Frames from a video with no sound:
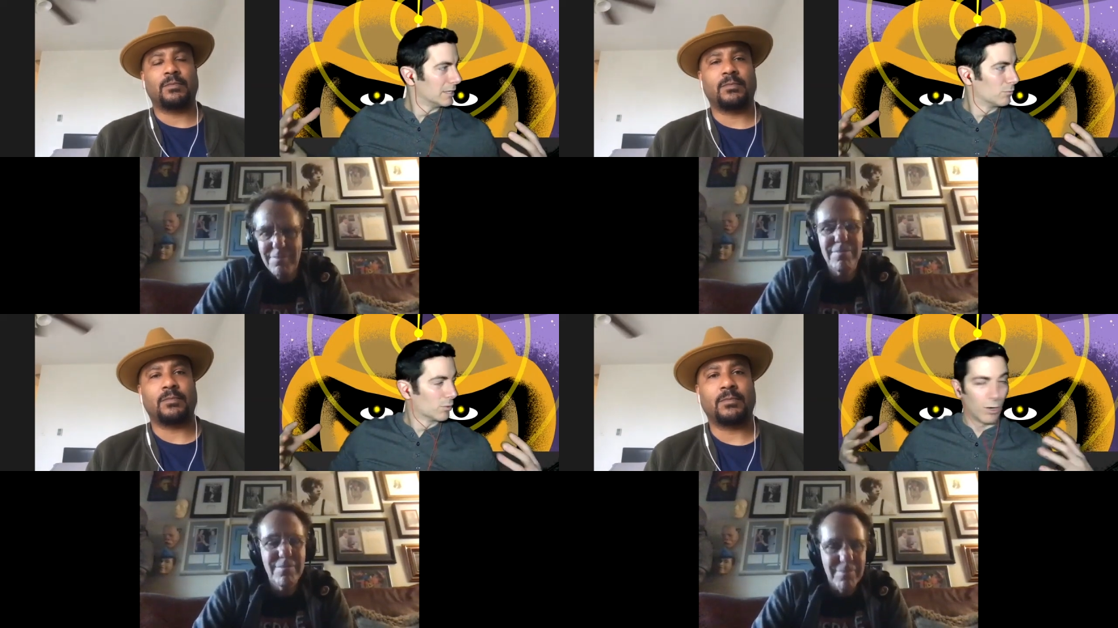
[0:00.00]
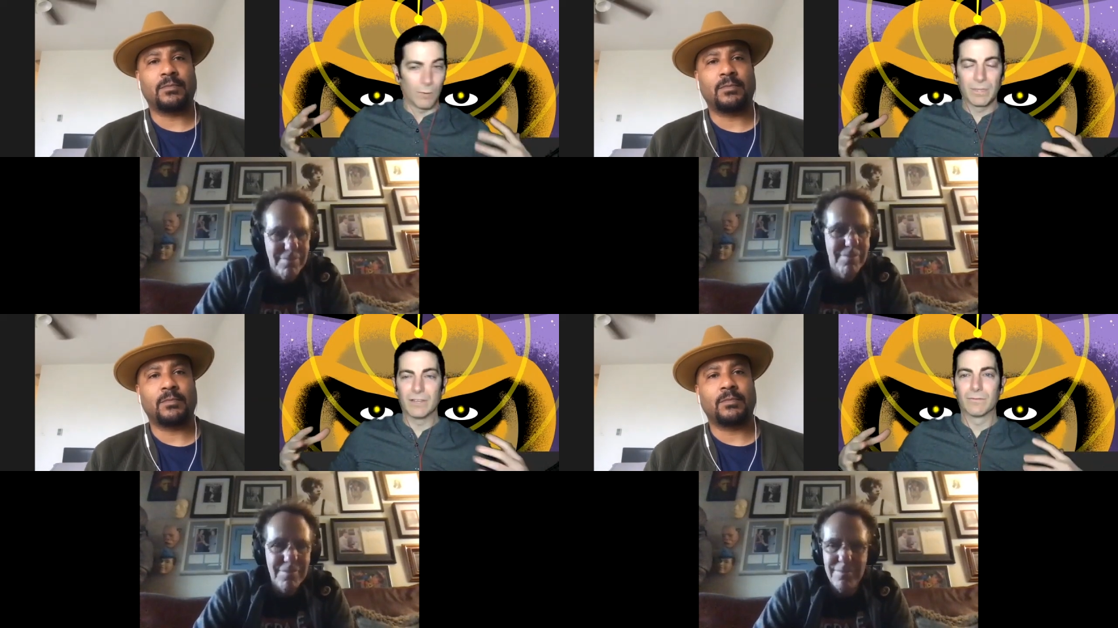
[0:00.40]
Speaker 1: we're
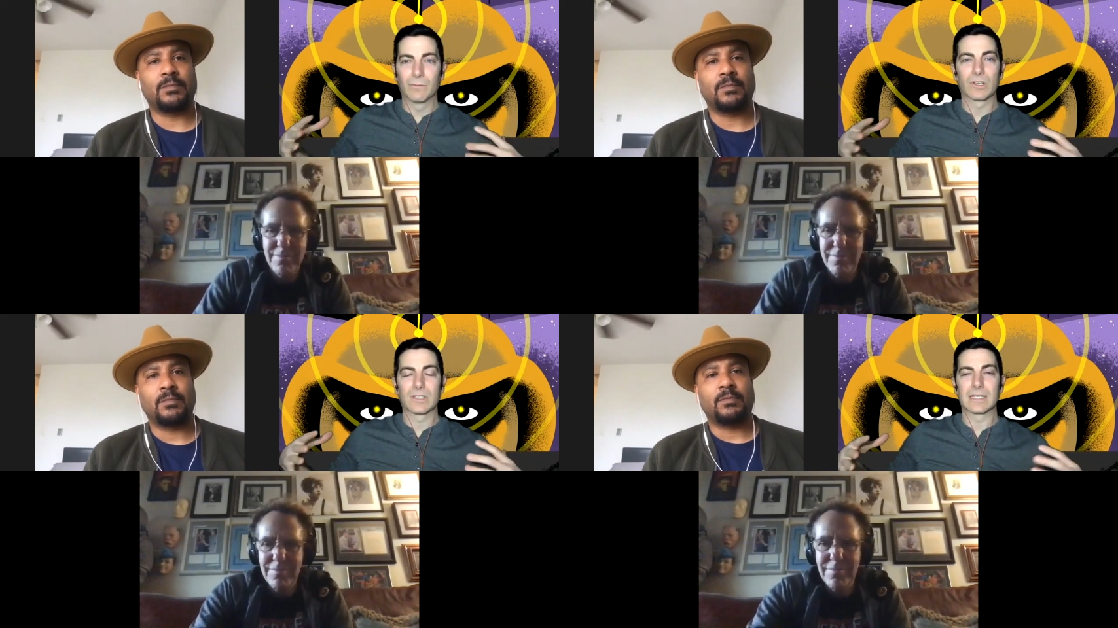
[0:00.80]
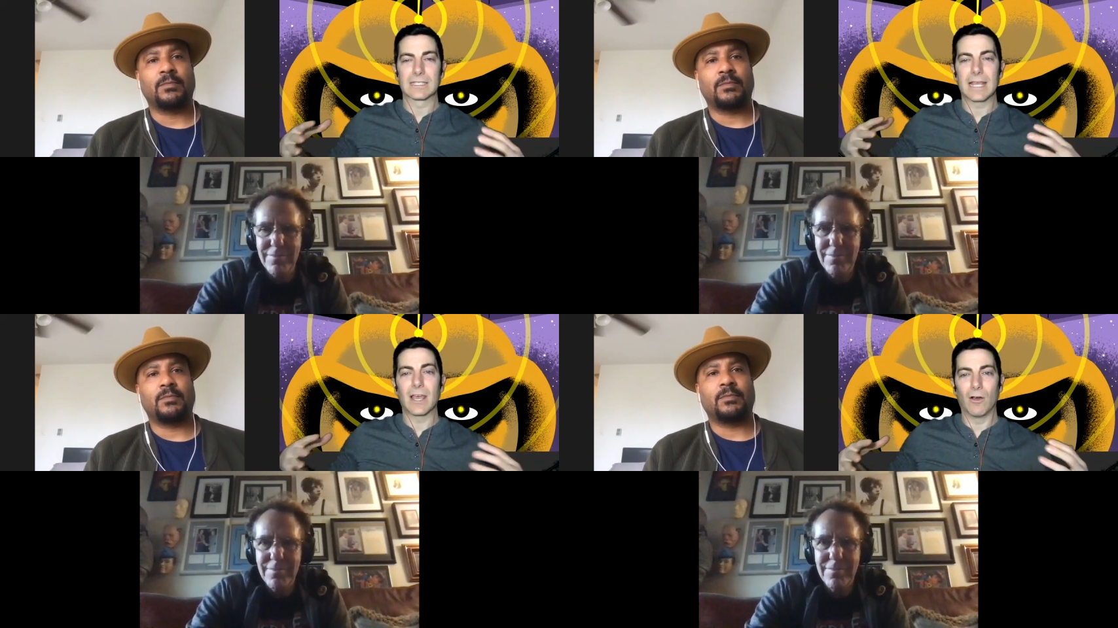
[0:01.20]
all being forced to
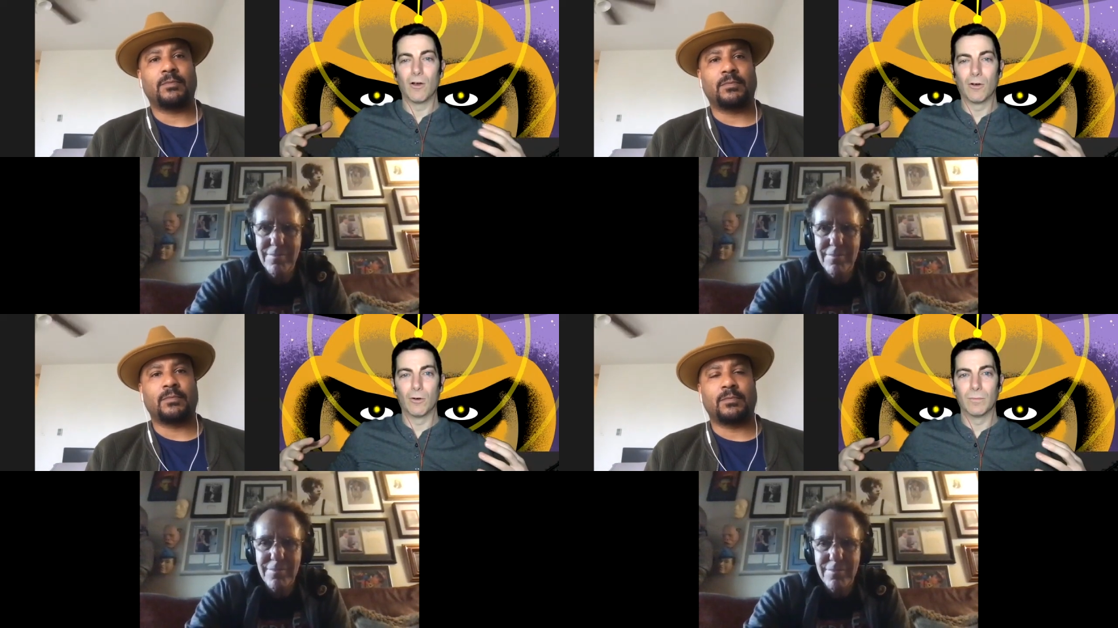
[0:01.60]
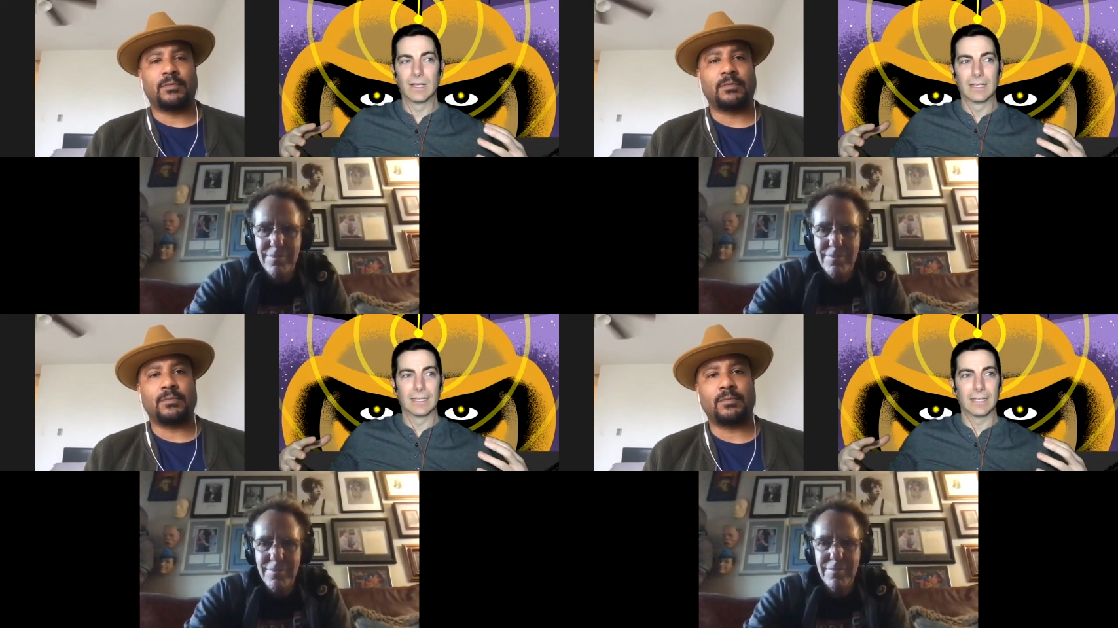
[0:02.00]
stay at home,
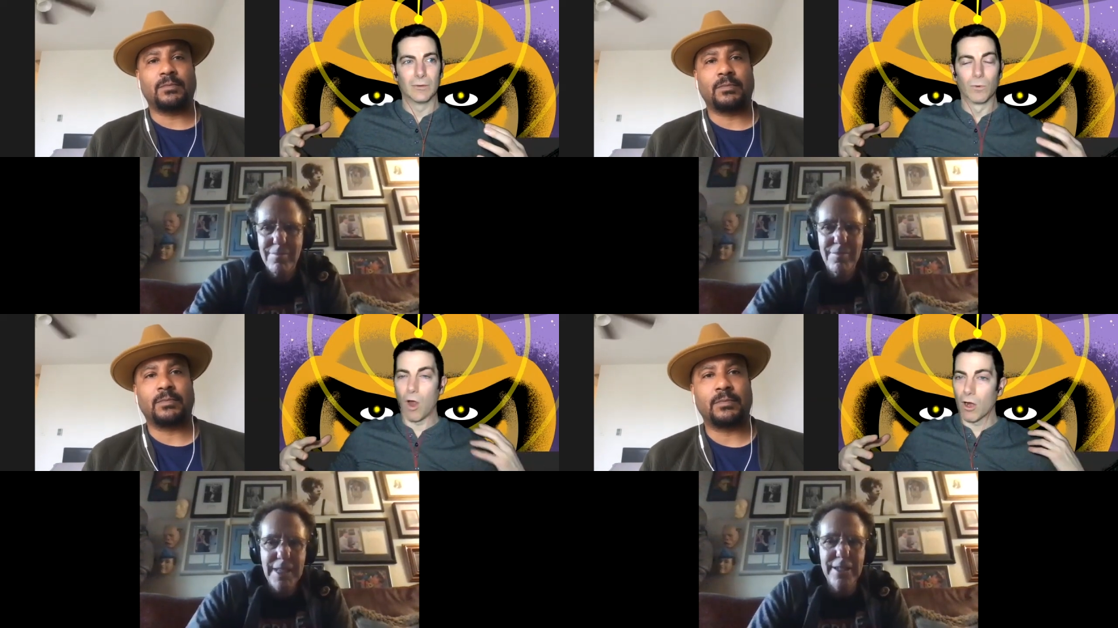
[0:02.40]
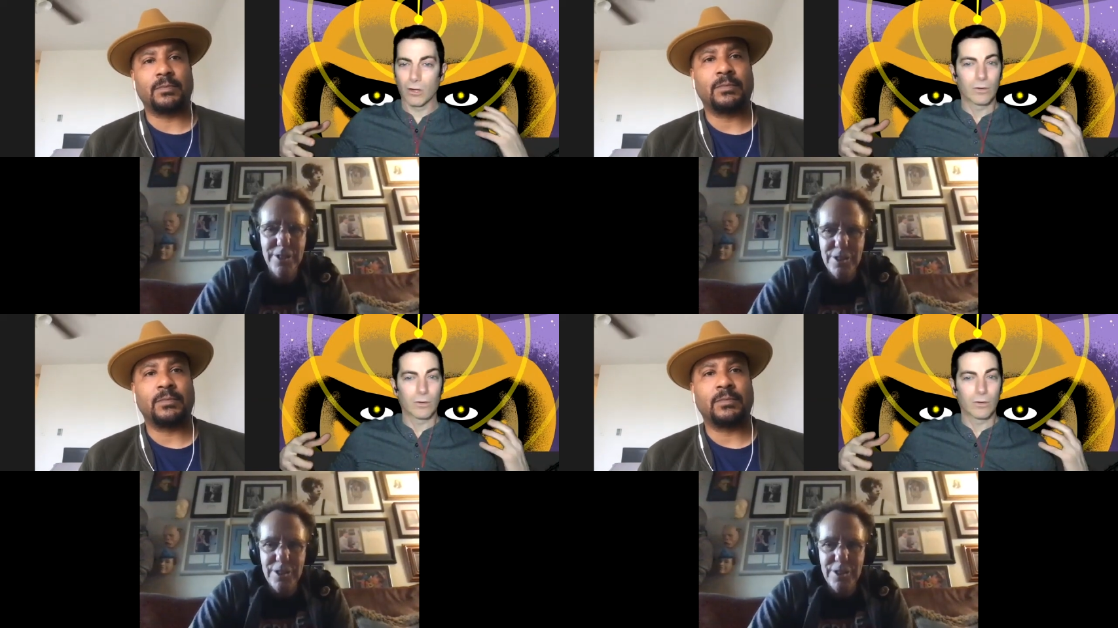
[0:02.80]
yes,